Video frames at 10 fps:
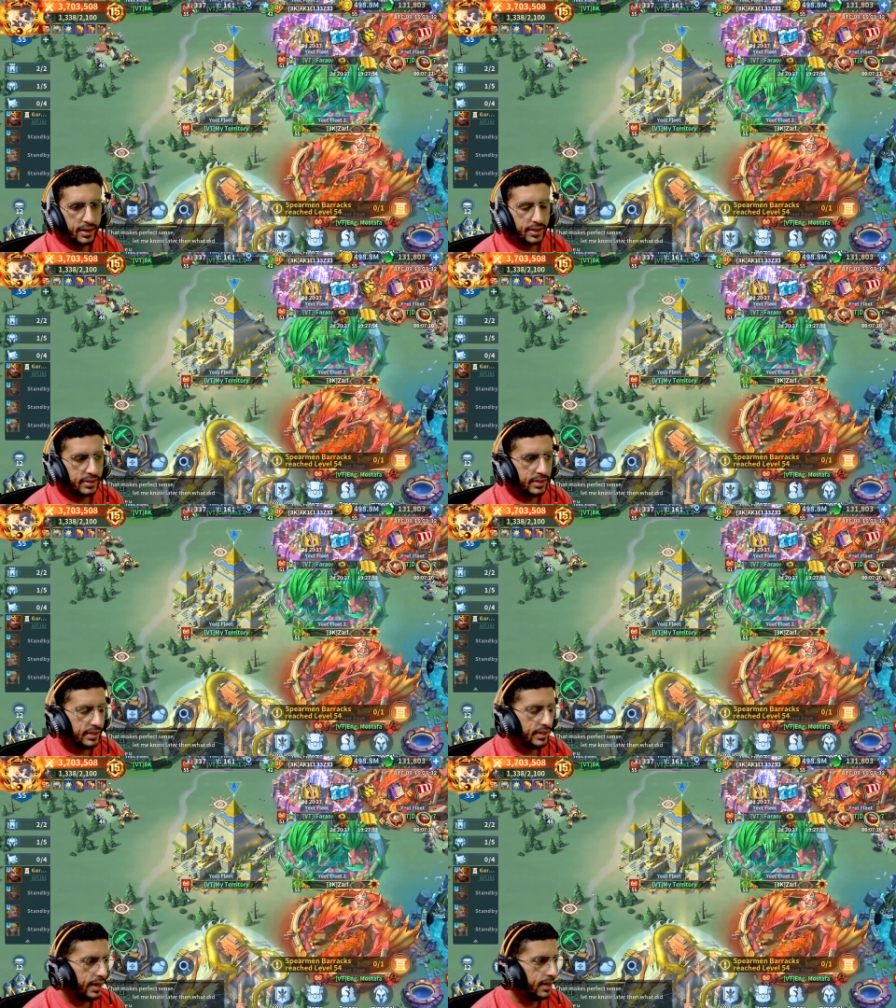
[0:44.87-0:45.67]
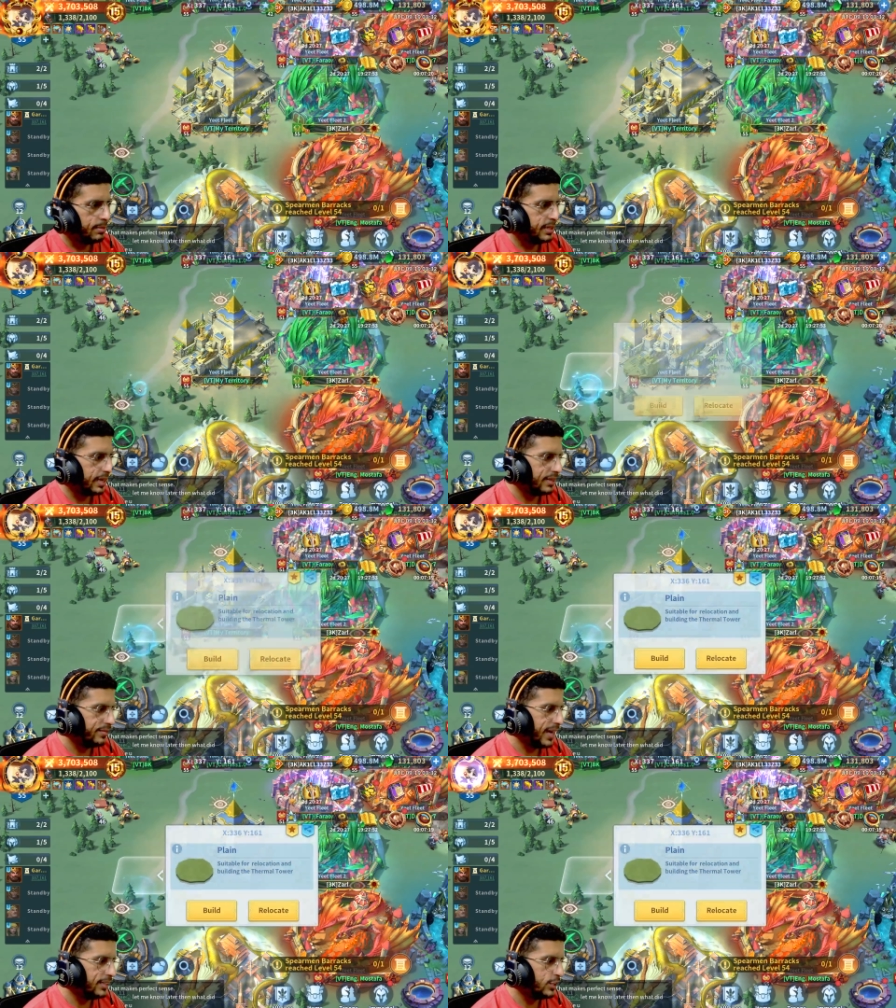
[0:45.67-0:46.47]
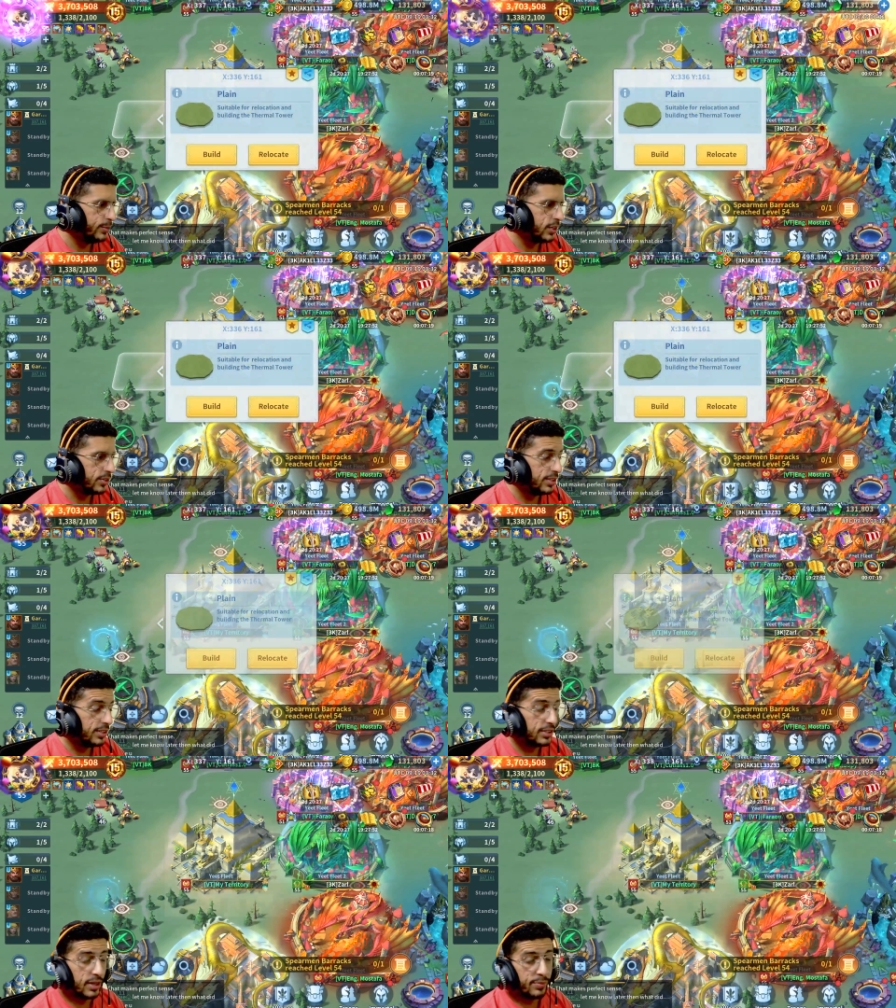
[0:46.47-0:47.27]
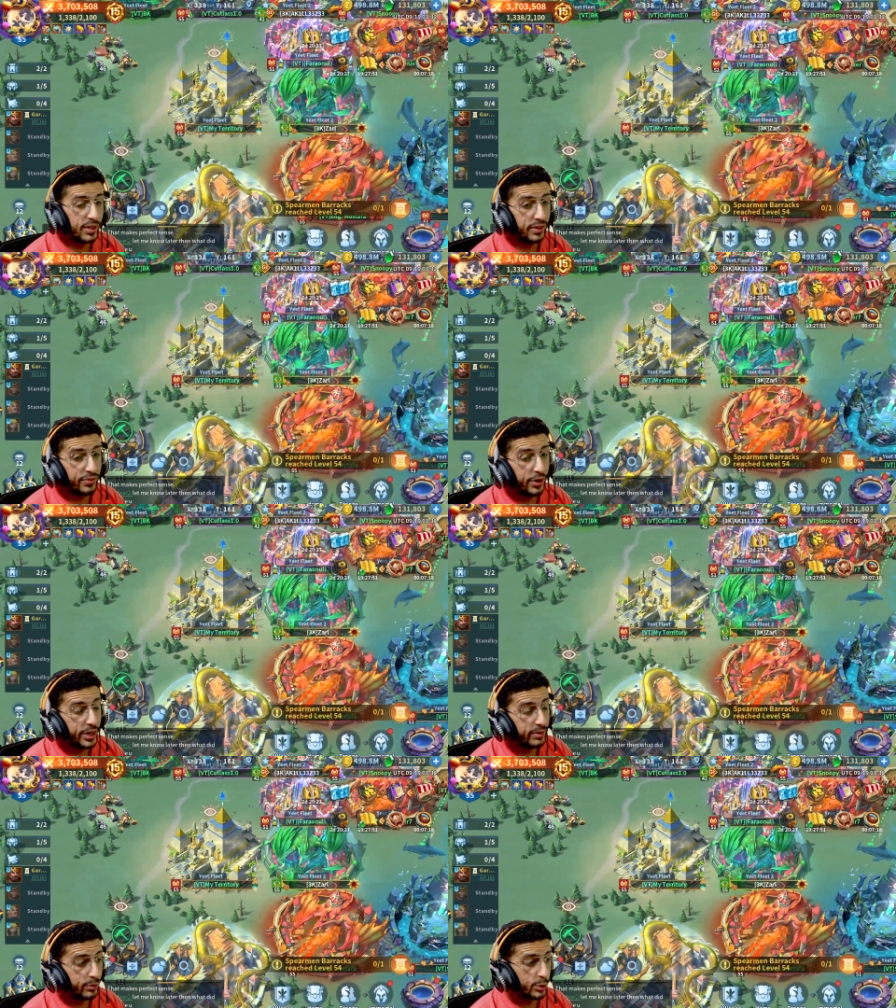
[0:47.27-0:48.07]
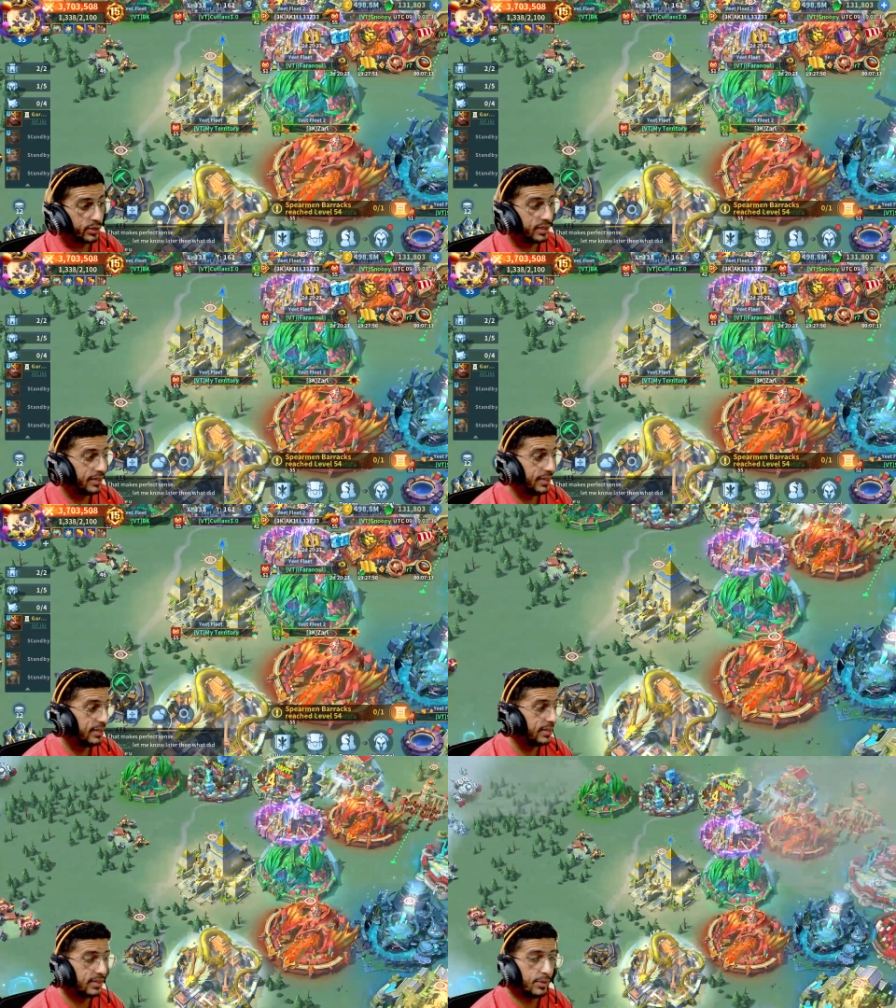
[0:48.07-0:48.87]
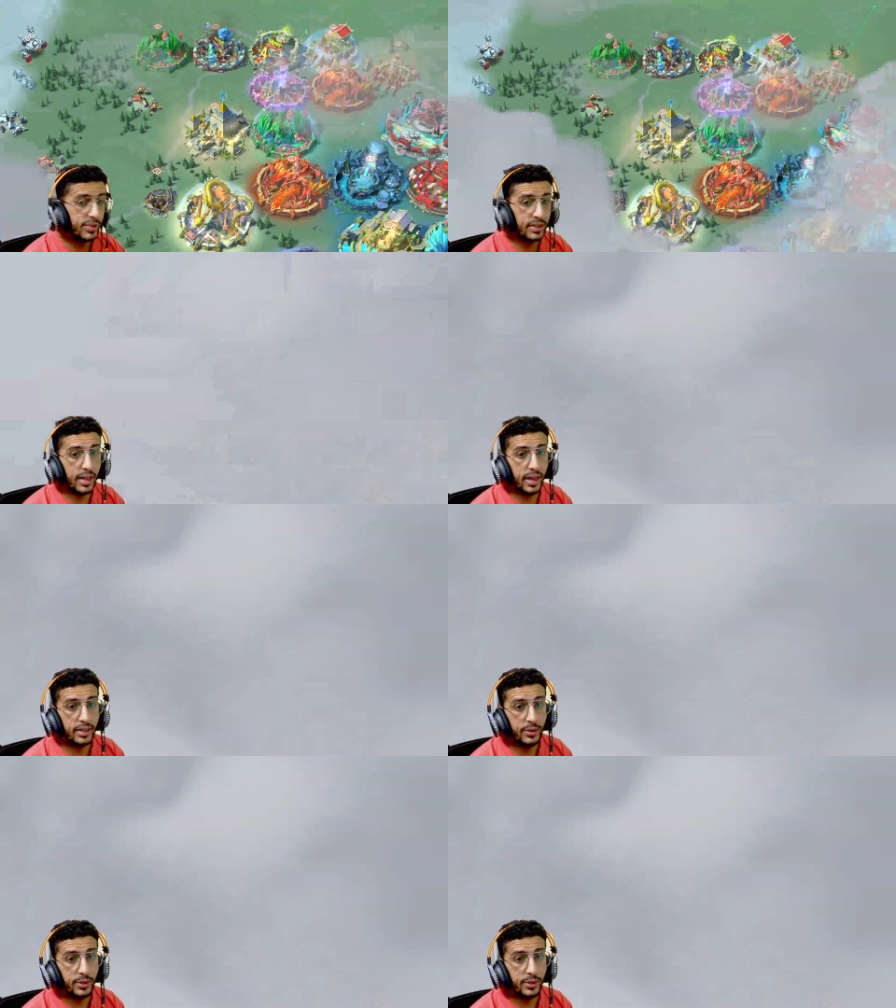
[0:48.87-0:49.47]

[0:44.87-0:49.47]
the element advantage because this is something very important and this is something that you